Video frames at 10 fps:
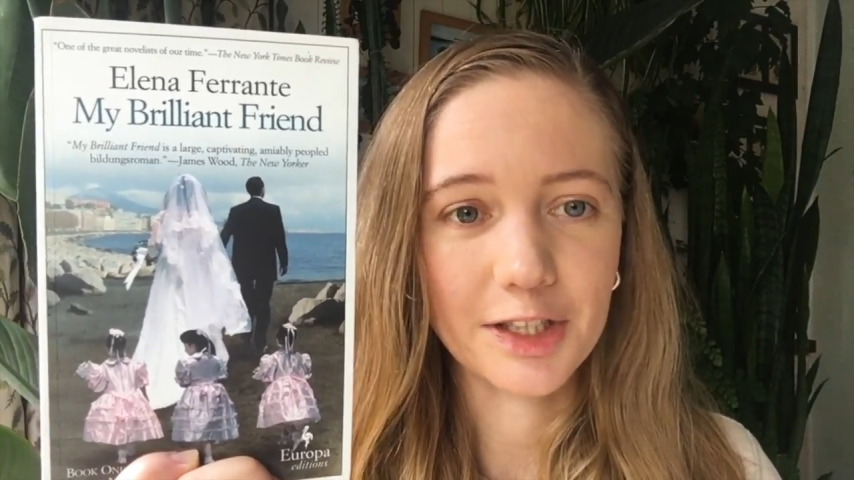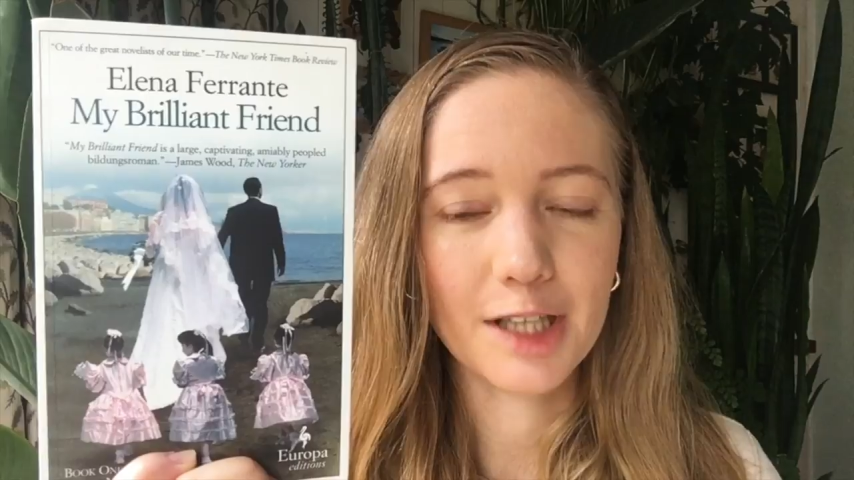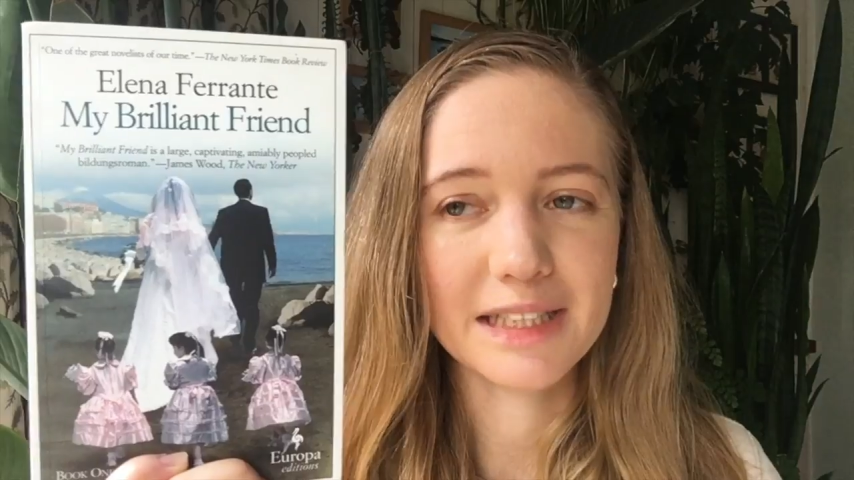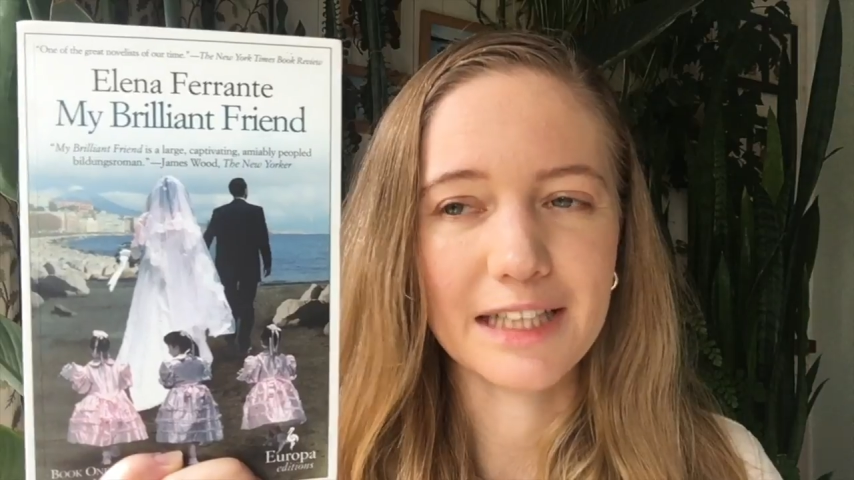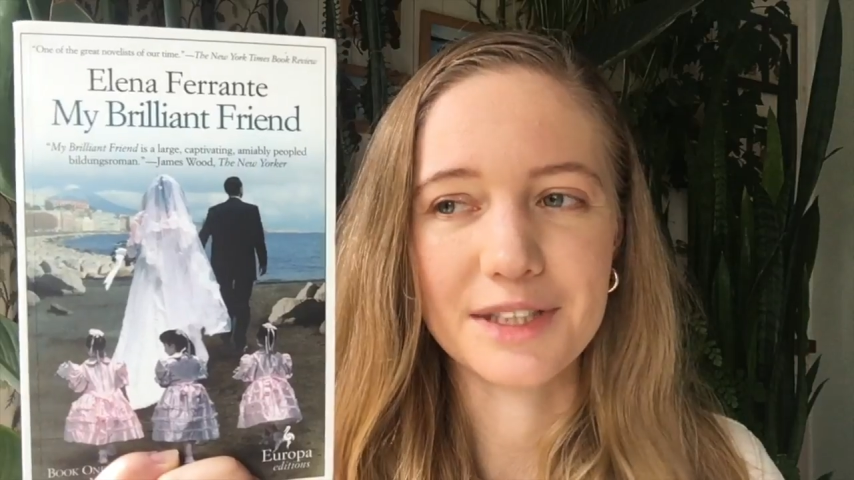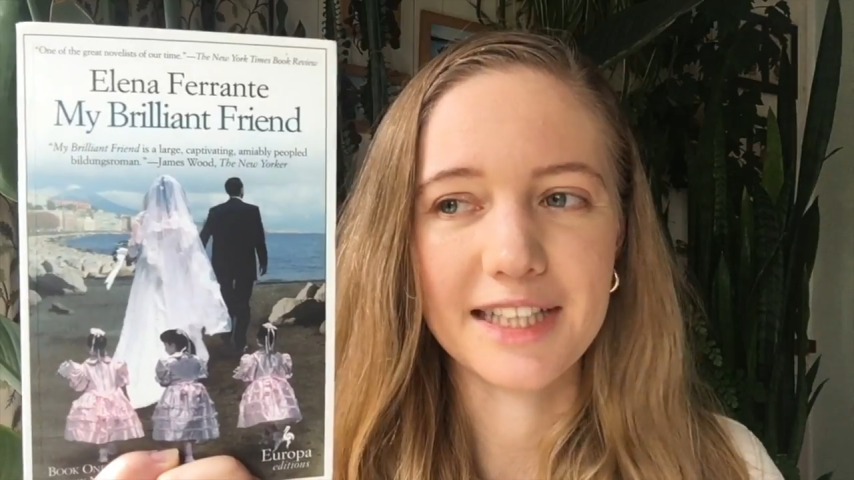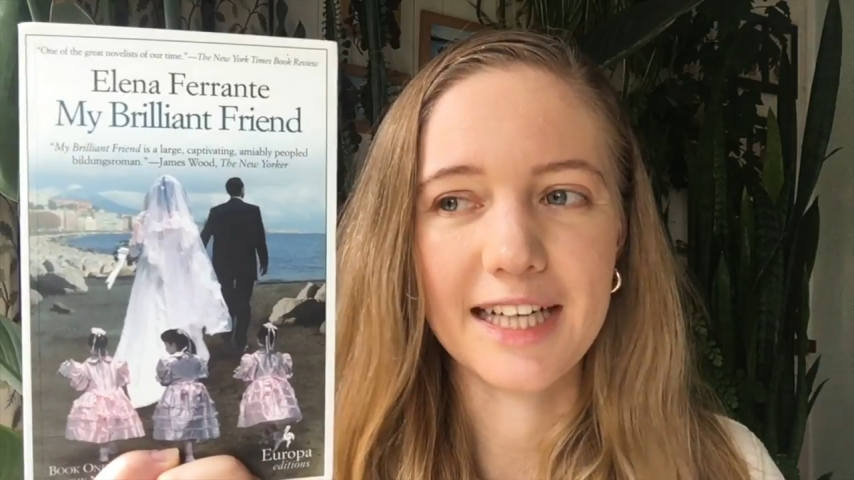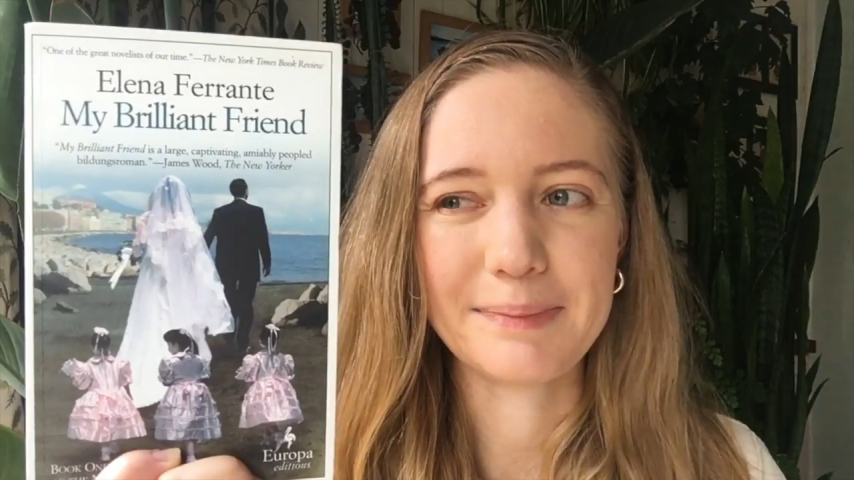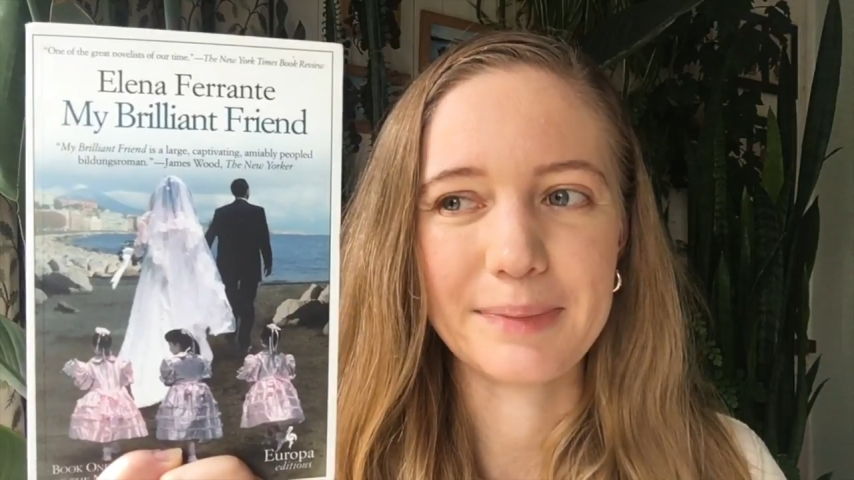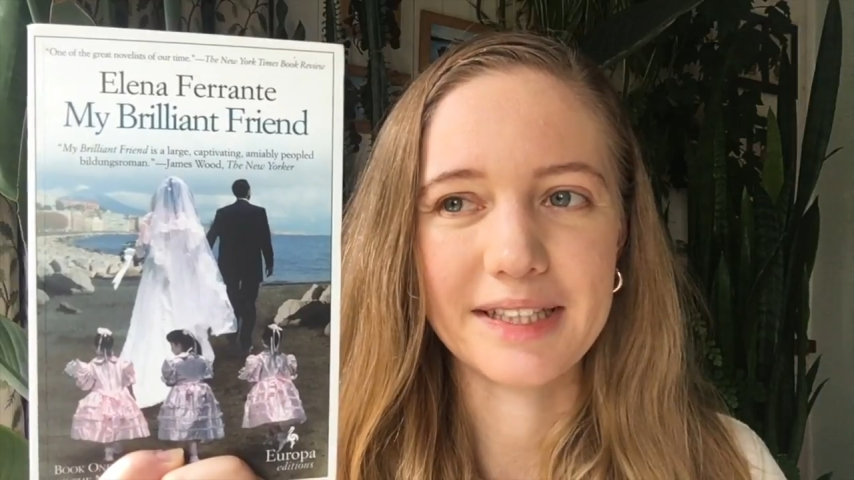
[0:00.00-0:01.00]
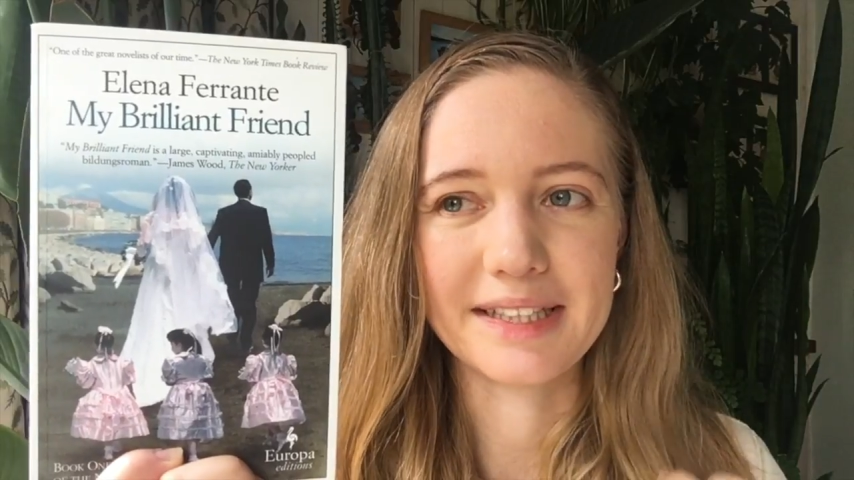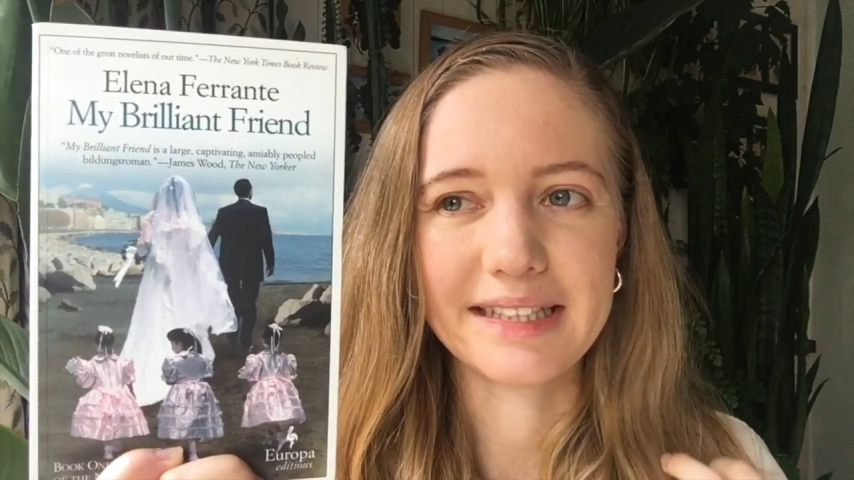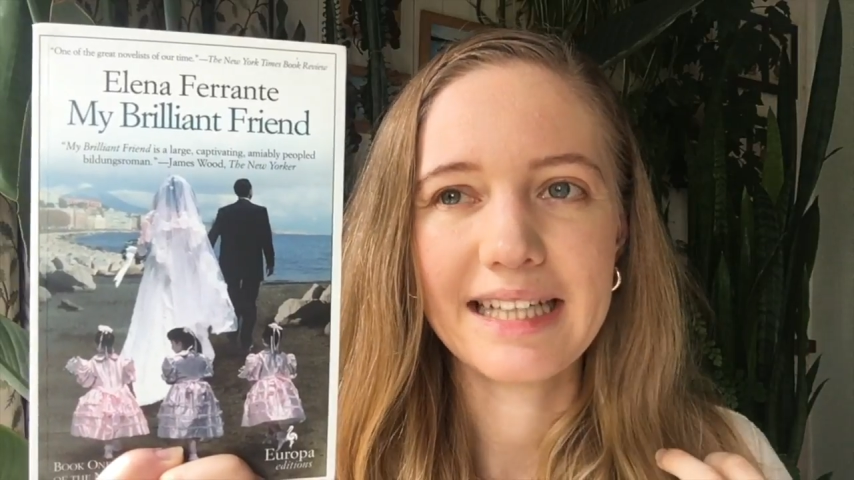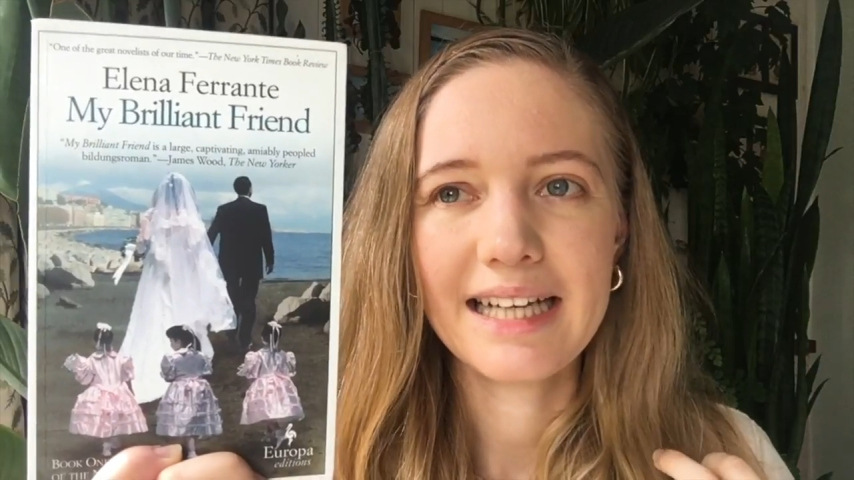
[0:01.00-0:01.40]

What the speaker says: commas every time because